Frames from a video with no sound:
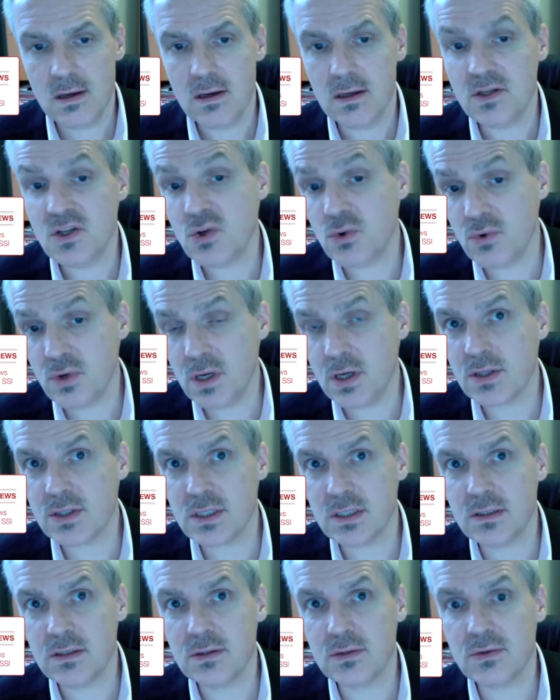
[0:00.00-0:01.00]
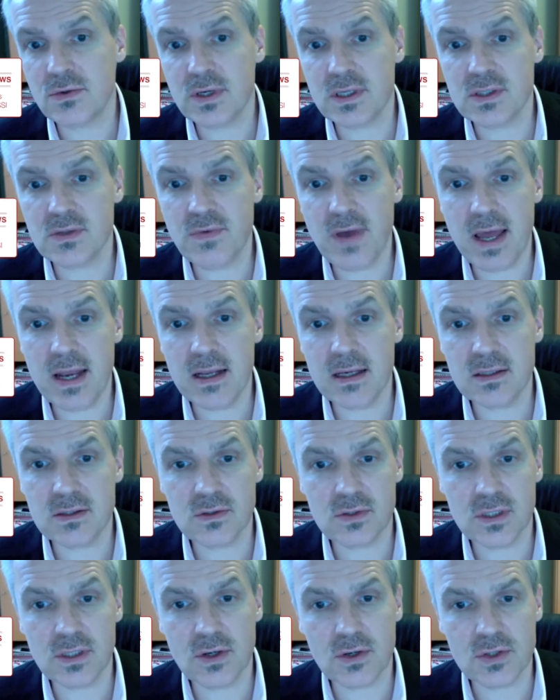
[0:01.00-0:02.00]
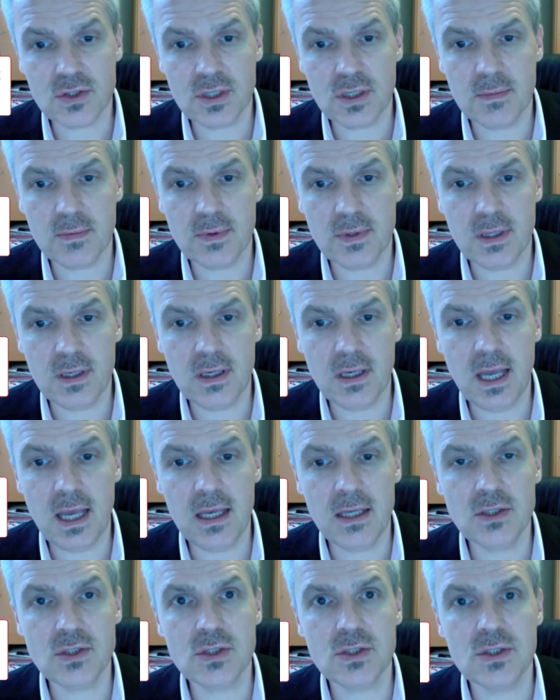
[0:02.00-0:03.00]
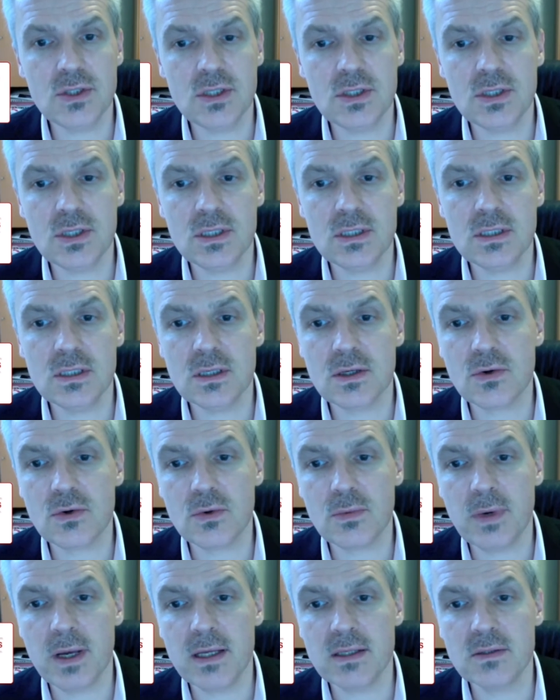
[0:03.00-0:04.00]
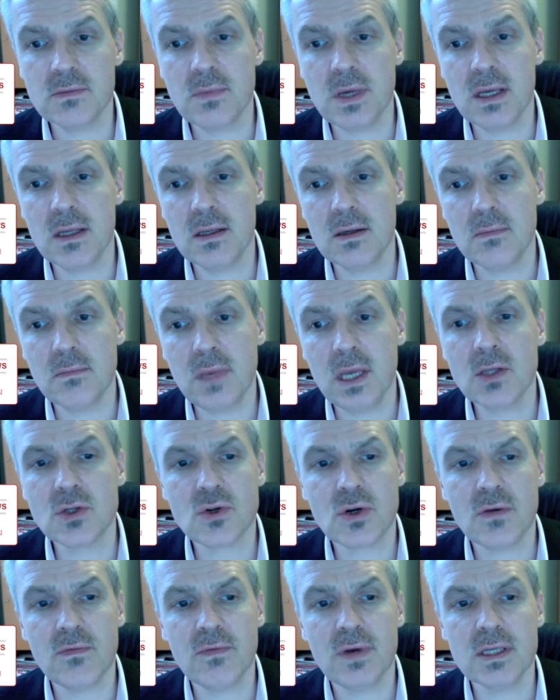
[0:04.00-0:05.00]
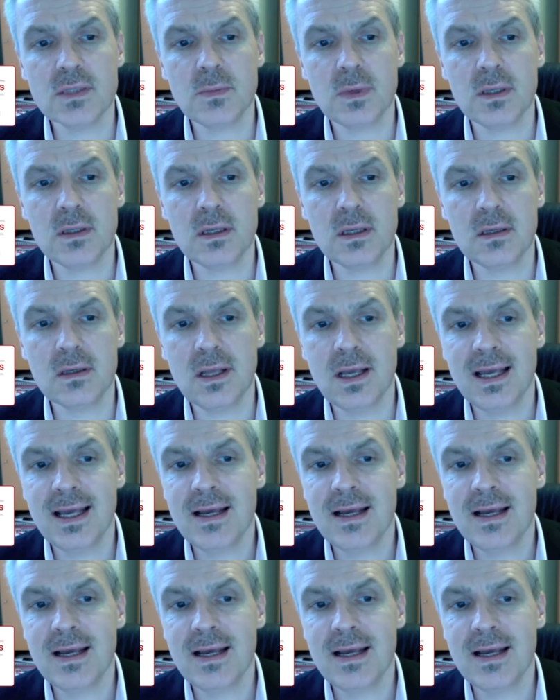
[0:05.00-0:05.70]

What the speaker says: 2 years into Chris Fanning's leadership, the HGGC Group has made a major investment in